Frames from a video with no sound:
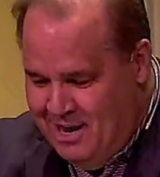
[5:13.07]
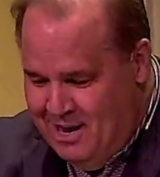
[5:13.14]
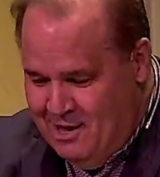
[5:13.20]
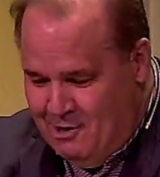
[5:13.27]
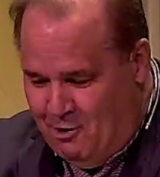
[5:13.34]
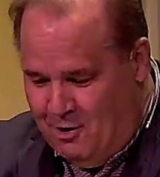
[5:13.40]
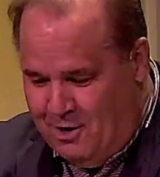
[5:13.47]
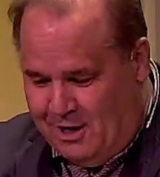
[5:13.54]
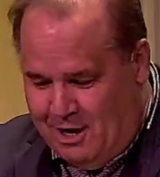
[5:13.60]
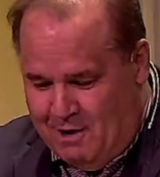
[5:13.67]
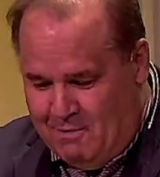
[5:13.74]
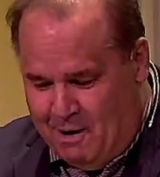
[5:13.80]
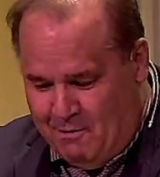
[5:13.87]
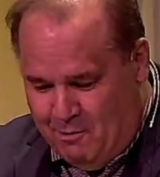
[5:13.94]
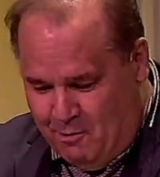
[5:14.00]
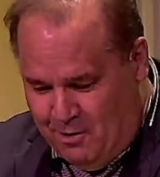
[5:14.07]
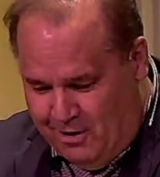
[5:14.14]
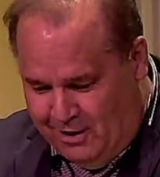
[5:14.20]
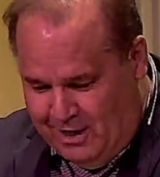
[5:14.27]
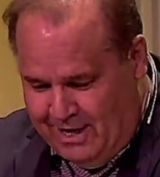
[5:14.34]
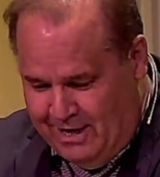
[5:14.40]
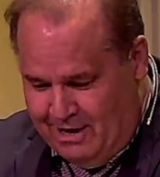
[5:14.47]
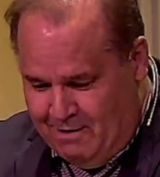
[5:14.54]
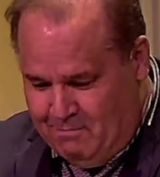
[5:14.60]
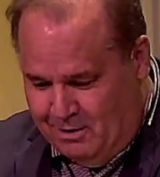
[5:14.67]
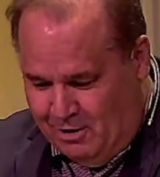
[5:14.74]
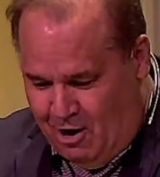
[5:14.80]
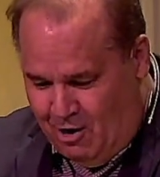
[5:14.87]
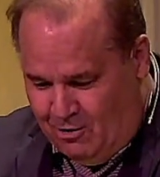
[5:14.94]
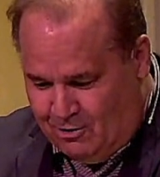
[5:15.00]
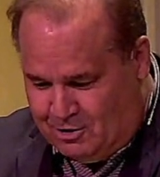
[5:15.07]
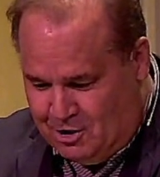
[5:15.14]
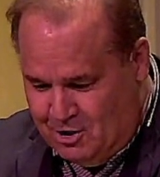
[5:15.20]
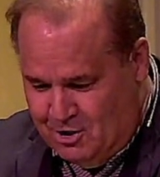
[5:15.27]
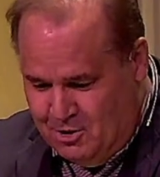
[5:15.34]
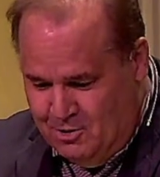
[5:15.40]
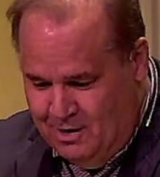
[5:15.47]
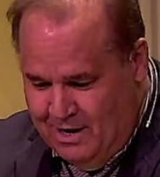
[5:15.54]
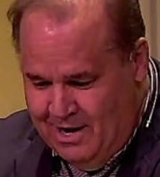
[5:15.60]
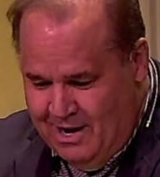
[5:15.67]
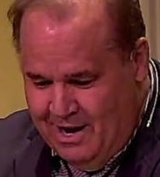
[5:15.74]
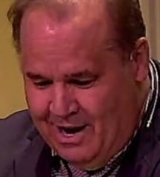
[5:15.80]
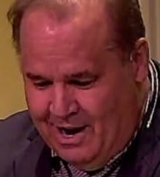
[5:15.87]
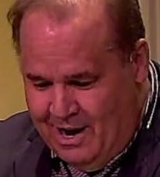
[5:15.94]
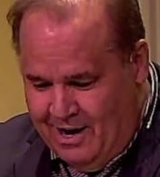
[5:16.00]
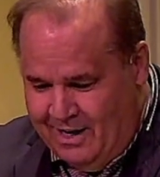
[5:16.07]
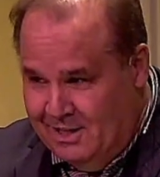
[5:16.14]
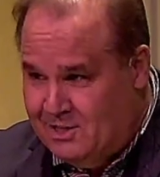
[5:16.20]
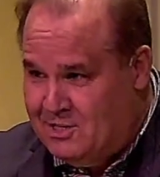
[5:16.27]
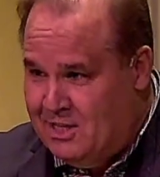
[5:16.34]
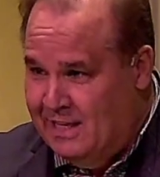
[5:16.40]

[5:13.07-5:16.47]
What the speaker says: the only club I really belong to is the